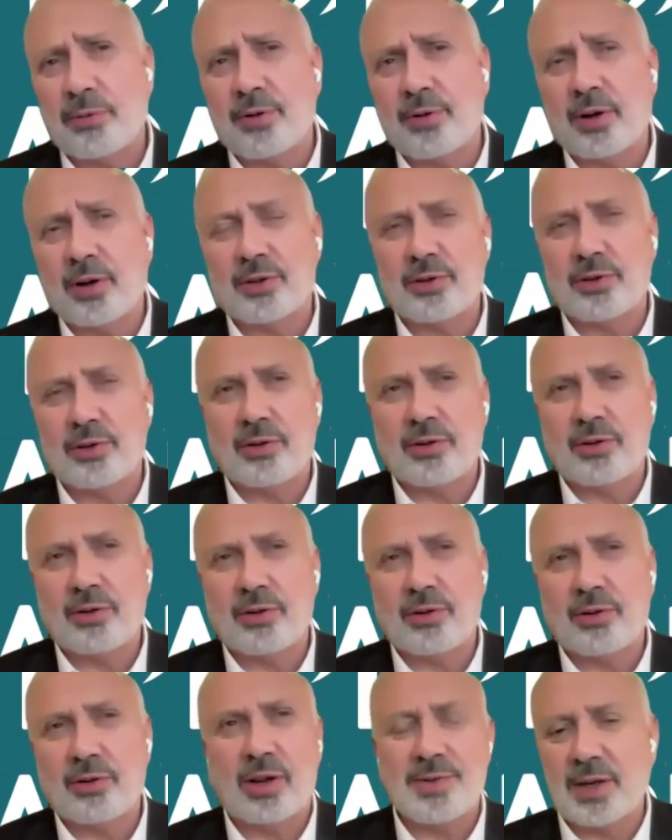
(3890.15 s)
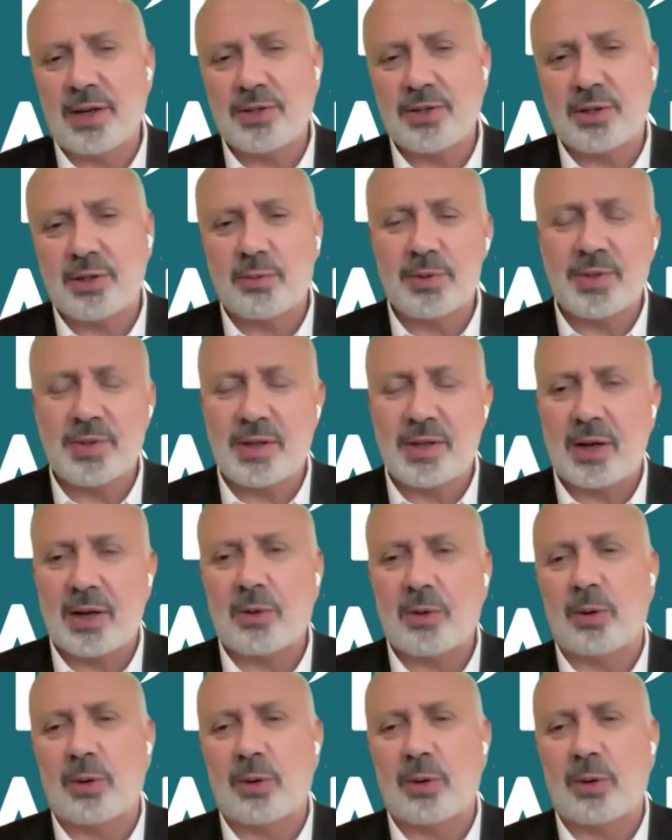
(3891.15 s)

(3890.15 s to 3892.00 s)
perfunctory consultation with